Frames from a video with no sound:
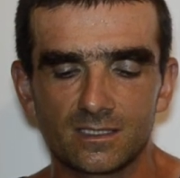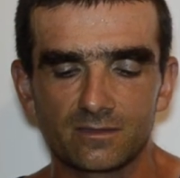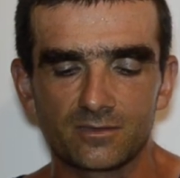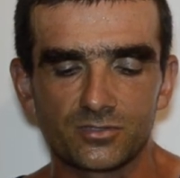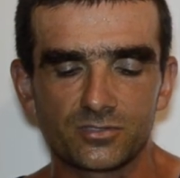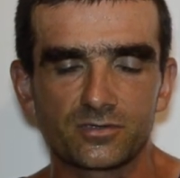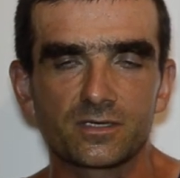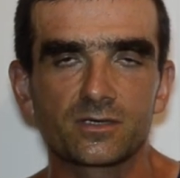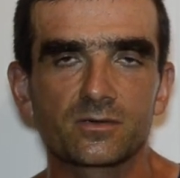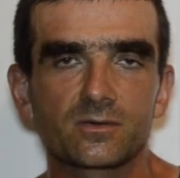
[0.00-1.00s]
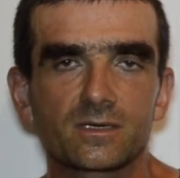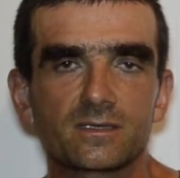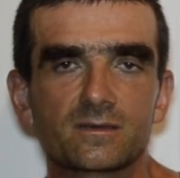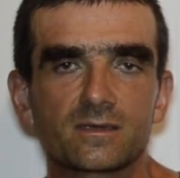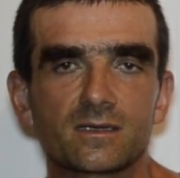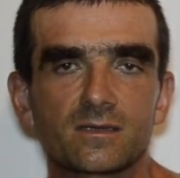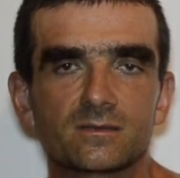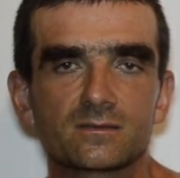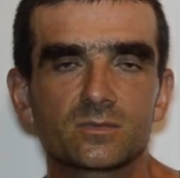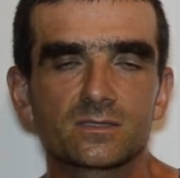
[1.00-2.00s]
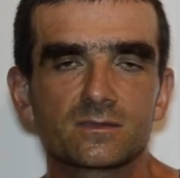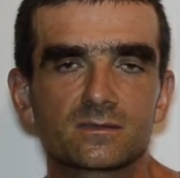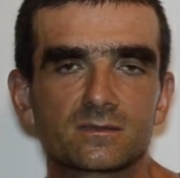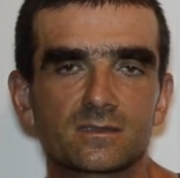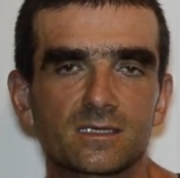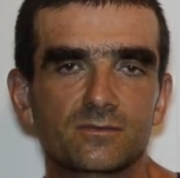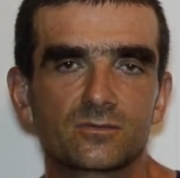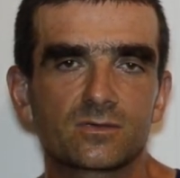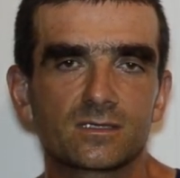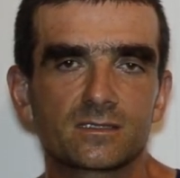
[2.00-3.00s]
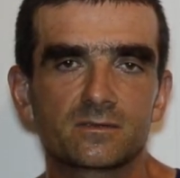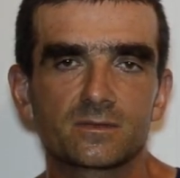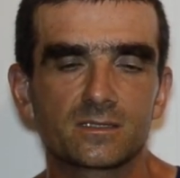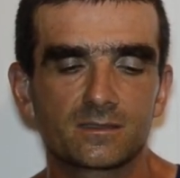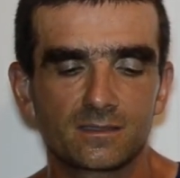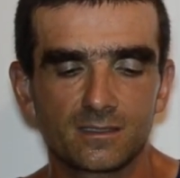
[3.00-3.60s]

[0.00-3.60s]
have injury or anything else, but I have to run anyway.